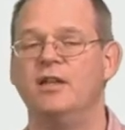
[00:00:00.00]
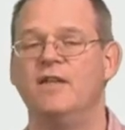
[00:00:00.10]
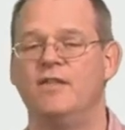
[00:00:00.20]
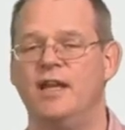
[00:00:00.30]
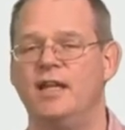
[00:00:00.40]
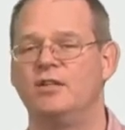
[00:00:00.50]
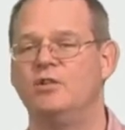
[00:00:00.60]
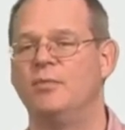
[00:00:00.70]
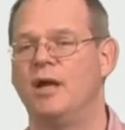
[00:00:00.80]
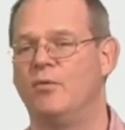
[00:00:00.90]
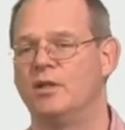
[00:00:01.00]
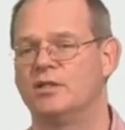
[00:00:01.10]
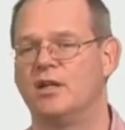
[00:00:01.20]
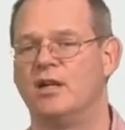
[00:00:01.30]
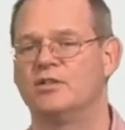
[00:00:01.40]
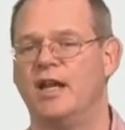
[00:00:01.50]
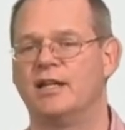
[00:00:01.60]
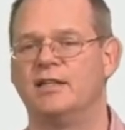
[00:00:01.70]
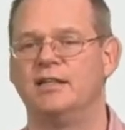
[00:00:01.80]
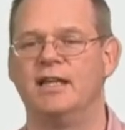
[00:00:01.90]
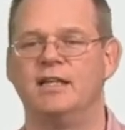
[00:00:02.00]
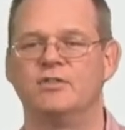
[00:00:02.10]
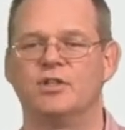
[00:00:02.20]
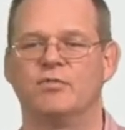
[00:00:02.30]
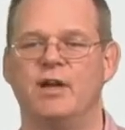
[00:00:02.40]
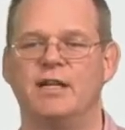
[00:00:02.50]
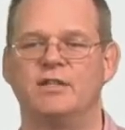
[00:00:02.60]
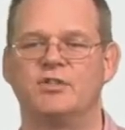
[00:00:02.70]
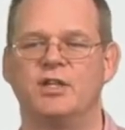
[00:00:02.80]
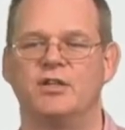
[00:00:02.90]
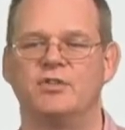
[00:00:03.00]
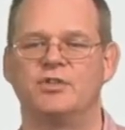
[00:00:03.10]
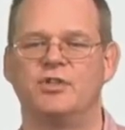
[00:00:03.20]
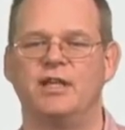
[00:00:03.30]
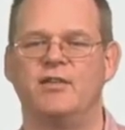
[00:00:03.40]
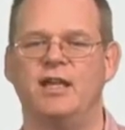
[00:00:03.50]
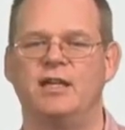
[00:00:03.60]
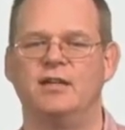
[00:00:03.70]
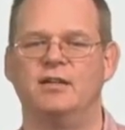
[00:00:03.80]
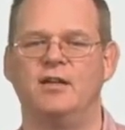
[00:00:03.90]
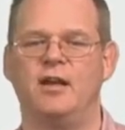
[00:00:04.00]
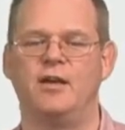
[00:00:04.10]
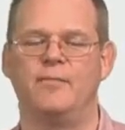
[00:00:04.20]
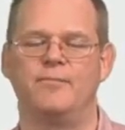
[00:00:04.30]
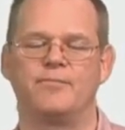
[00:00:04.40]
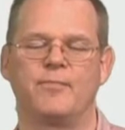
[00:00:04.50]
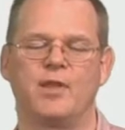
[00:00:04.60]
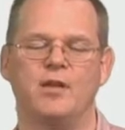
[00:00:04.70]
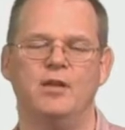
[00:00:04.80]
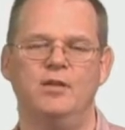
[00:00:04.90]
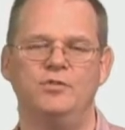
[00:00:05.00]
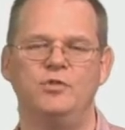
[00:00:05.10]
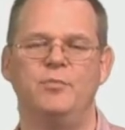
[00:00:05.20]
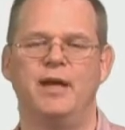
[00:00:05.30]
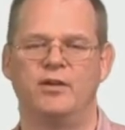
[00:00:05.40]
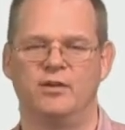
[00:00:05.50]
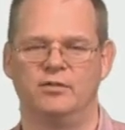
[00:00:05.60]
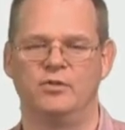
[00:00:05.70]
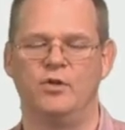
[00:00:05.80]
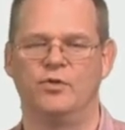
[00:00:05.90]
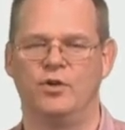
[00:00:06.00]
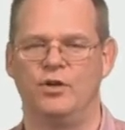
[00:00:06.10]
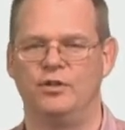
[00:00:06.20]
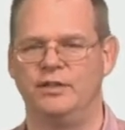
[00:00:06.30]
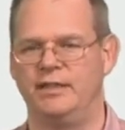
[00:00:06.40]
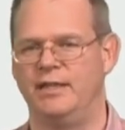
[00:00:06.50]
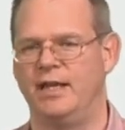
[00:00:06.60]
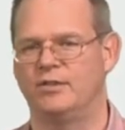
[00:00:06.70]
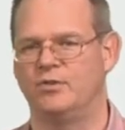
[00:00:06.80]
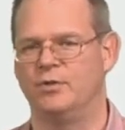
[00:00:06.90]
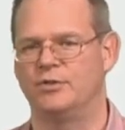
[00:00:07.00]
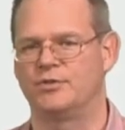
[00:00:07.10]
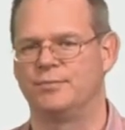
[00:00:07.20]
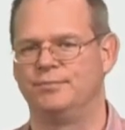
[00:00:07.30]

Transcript: that you might want to contact and get into the Writing Center so that they can do better overall in that course.